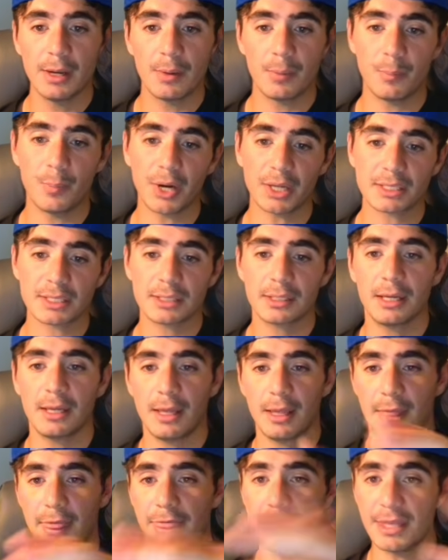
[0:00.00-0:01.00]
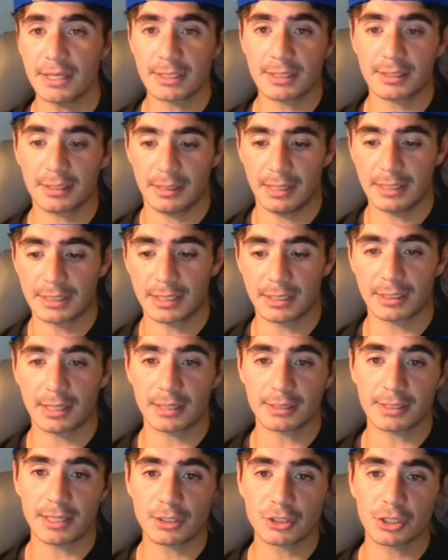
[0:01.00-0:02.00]
but this is
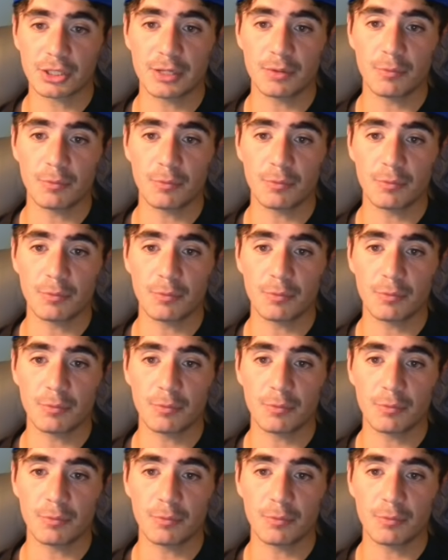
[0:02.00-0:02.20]
essentially